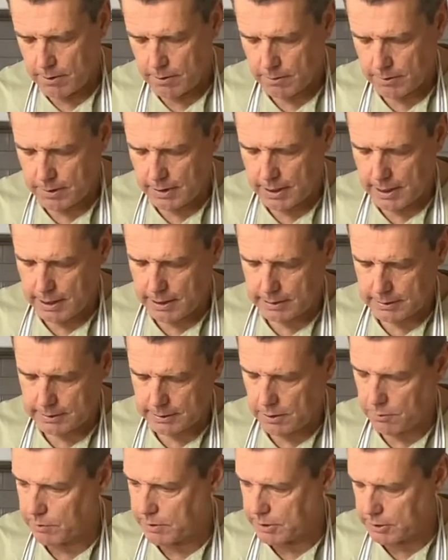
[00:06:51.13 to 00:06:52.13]
Okay, so
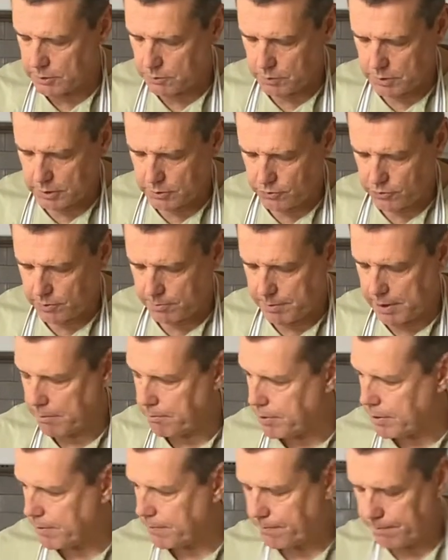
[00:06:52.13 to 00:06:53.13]
we just want to trim up
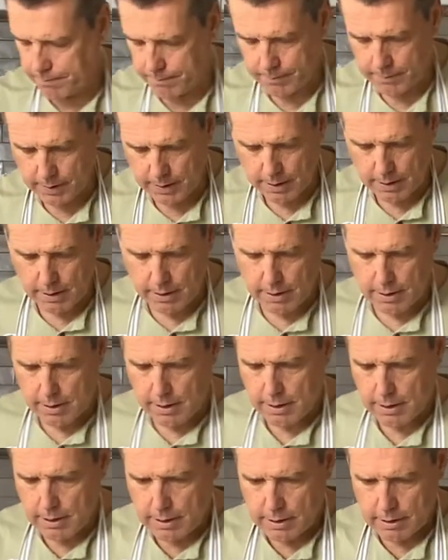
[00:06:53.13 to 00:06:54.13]

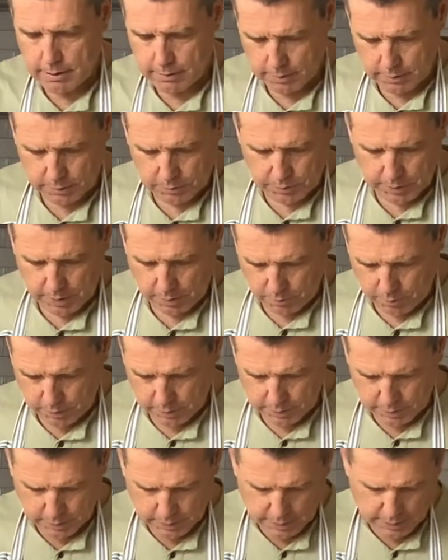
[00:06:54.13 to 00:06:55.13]
because we don't
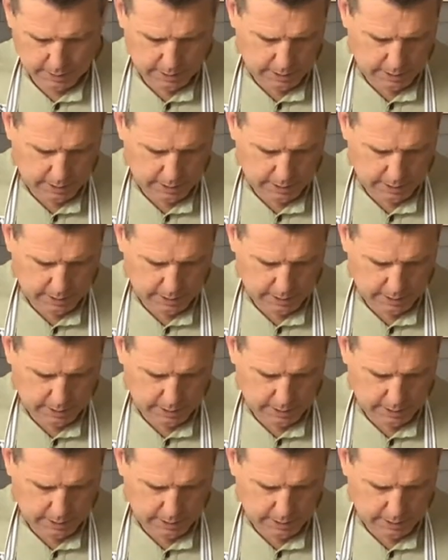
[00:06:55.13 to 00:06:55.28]
want